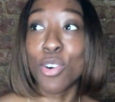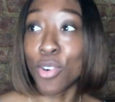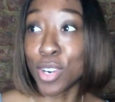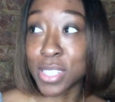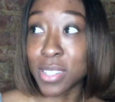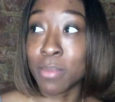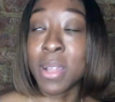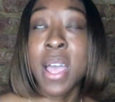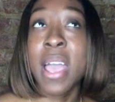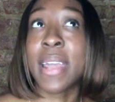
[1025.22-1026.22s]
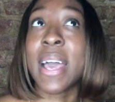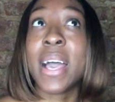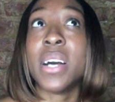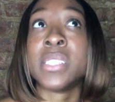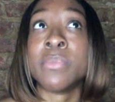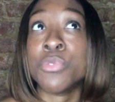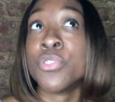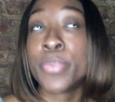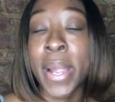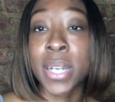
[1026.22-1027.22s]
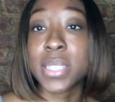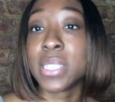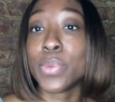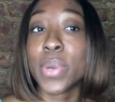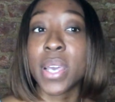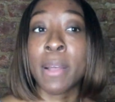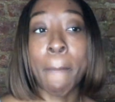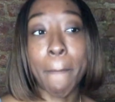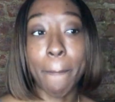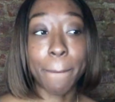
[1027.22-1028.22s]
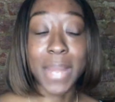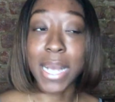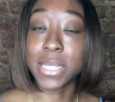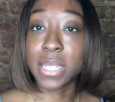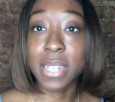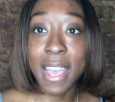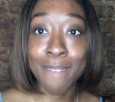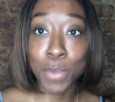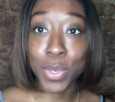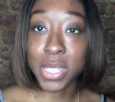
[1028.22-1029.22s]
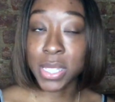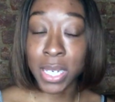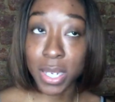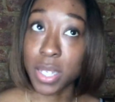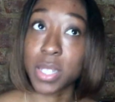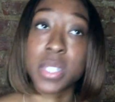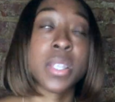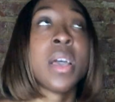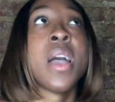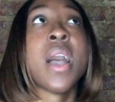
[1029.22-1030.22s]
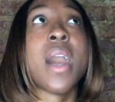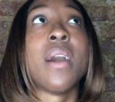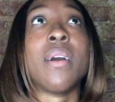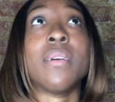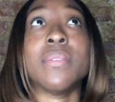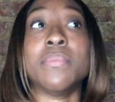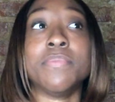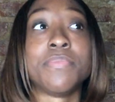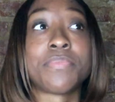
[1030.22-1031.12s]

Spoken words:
awesome. And I had a smooth pregnancy where I didn't have morning sickness. I